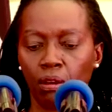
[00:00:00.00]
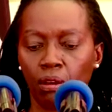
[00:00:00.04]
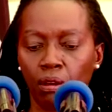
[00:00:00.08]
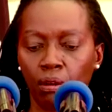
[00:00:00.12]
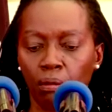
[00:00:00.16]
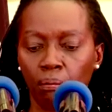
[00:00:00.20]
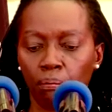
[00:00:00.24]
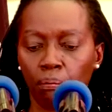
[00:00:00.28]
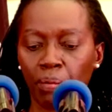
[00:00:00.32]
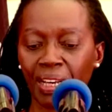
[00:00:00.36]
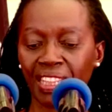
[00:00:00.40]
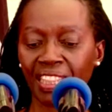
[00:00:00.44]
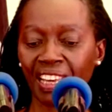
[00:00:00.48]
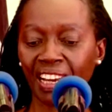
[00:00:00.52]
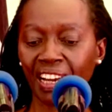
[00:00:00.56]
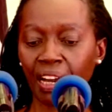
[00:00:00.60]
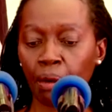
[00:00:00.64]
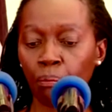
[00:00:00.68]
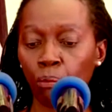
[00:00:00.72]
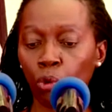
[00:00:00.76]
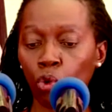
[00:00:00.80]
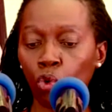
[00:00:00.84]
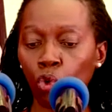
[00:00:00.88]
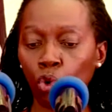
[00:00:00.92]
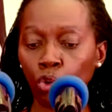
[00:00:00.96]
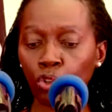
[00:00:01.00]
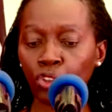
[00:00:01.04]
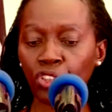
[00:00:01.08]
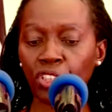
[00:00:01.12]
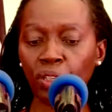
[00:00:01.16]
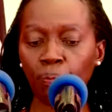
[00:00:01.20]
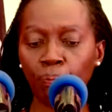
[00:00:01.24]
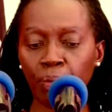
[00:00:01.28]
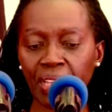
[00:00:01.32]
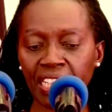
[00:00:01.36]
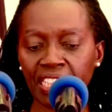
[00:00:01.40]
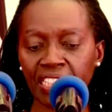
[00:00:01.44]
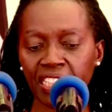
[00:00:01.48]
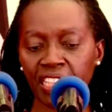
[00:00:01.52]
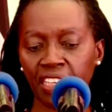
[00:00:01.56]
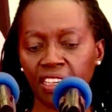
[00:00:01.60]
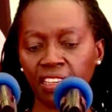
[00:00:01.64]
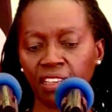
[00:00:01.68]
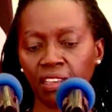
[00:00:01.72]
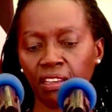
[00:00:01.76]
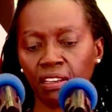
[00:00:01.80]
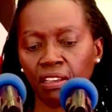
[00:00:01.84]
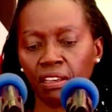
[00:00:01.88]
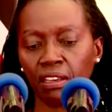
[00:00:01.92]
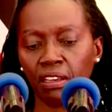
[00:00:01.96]
But the Kamukunji meeting
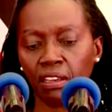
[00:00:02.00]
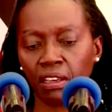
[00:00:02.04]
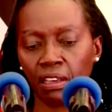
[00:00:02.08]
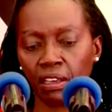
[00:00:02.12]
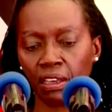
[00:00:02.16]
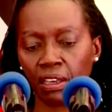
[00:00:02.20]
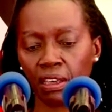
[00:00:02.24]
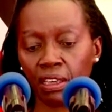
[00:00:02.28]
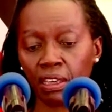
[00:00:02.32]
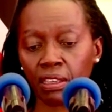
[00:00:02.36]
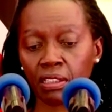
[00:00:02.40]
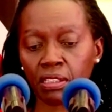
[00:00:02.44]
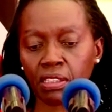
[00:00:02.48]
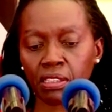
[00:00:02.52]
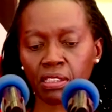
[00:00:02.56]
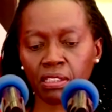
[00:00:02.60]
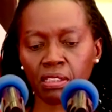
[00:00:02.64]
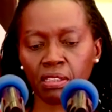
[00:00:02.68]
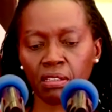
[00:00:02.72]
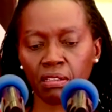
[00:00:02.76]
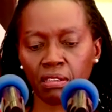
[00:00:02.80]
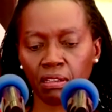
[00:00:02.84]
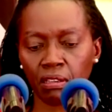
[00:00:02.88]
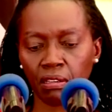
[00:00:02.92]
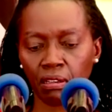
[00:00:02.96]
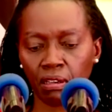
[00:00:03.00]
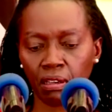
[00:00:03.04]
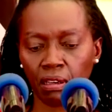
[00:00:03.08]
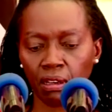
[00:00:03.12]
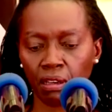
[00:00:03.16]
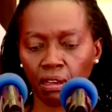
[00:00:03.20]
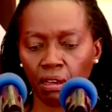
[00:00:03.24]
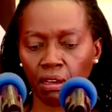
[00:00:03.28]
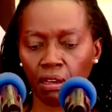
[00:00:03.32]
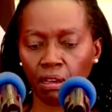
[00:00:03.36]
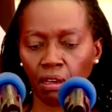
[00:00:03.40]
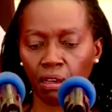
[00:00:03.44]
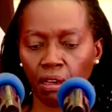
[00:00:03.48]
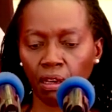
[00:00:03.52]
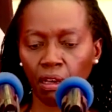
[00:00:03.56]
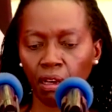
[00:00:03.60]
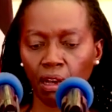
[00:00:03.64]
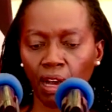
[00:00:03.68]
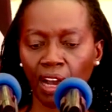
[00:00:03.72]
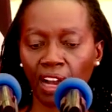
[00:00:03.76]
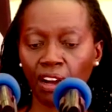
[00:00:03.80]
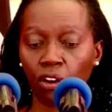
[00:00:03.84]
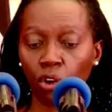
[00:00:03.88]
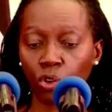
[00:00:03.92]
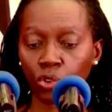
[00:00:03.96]
is a
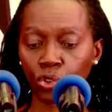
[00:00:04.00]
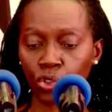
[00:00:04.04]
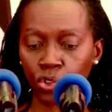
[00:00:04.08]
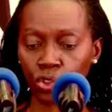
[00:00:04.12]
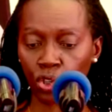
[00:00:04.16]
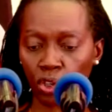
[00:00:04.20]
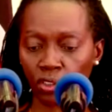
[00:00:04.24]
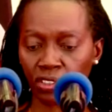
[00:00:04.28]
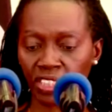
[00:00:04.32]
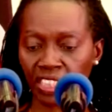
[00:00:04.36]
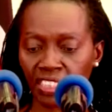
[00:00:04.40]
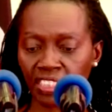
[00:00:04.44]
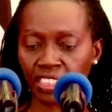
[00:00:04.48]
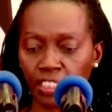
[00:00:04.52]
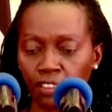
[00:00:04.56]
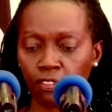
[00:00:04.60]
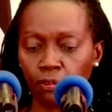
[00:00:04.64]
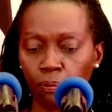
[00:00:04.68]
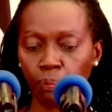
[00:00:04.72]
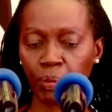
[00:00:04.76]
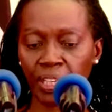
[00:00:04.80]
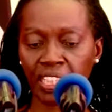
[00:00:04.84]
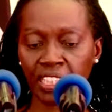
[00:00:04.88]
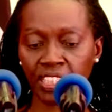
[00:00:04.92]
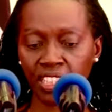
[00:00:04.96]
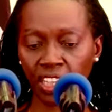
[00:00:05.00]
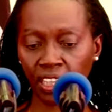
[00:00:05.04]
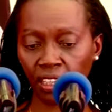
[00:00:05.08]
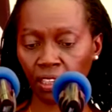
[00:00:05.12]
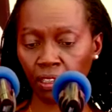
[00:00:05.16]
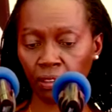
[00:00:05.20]
consultative meeting,